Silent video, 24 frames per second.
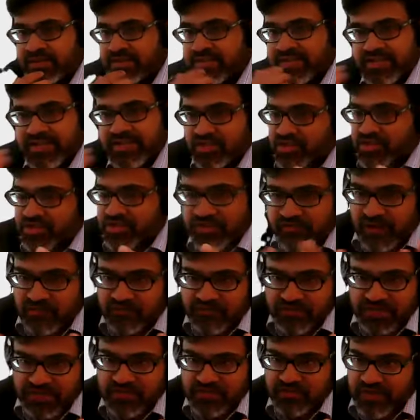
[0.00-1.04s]
This is just
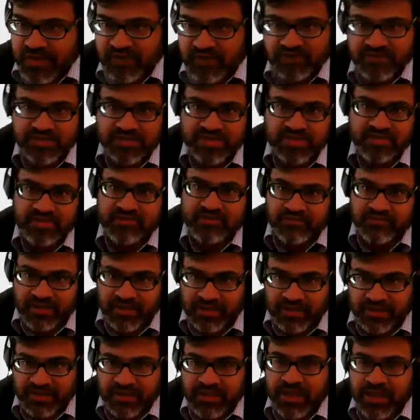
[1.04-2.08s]
crafty drafting,
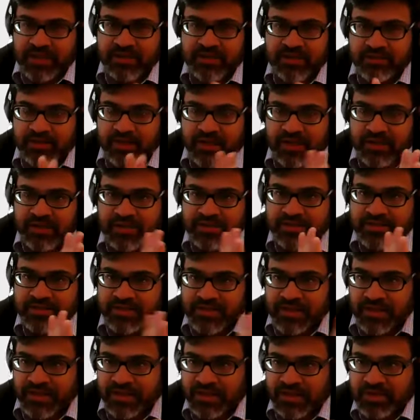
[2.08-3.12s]
really,
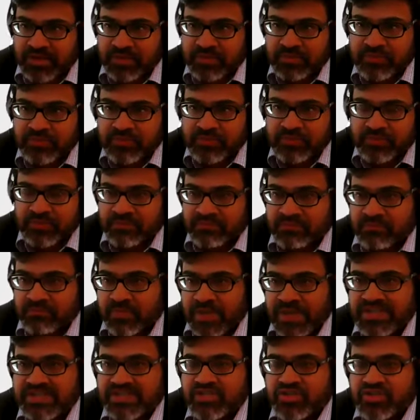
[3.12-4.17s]
and
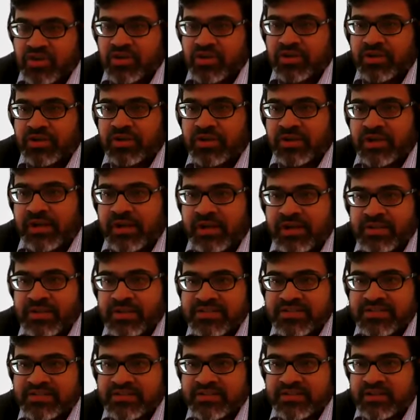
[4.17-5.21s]
based
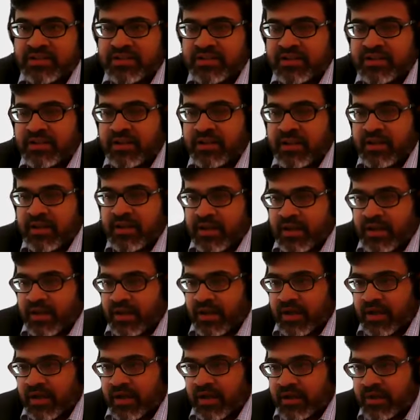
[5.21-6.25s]
on certain
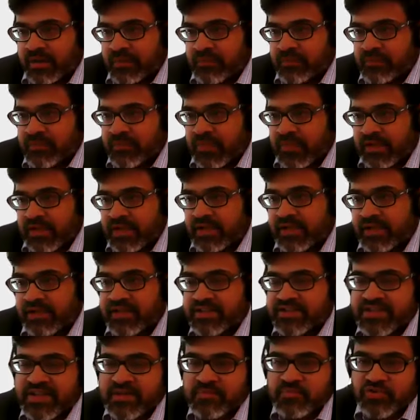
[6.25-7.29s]

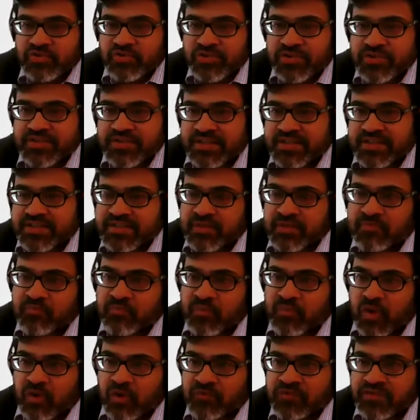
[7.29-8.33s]
legal assumptions that
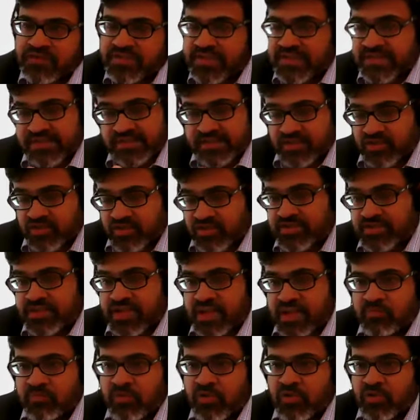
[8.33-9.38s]
some offices, such as
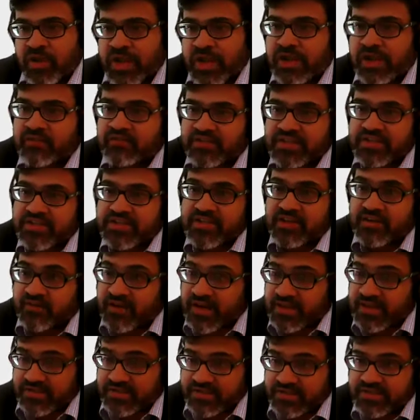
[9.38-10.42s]
the EPO, have. These are
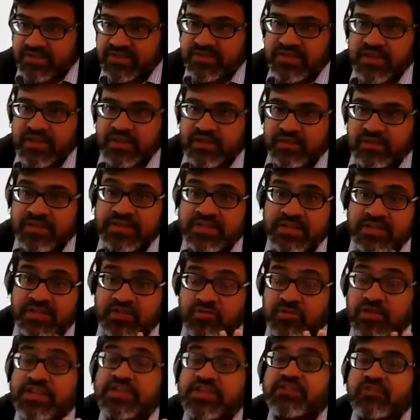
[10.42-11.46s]
granted. These are
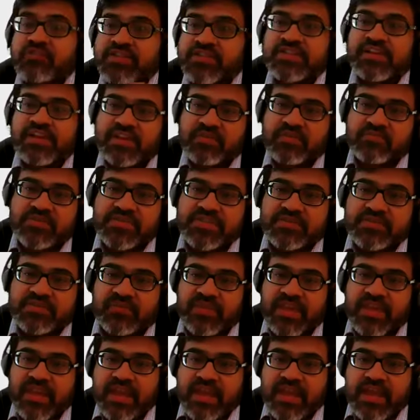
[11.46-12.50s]
known as Swiss
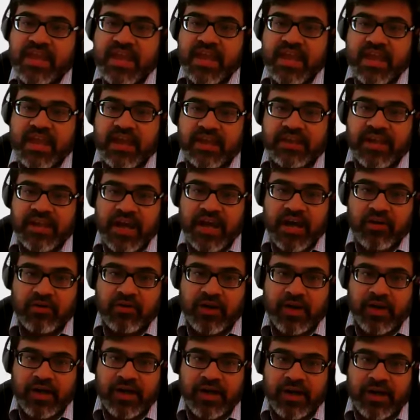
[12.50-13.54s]
claims.
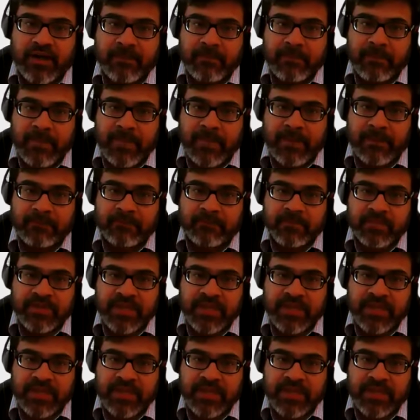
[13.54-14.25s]
Now,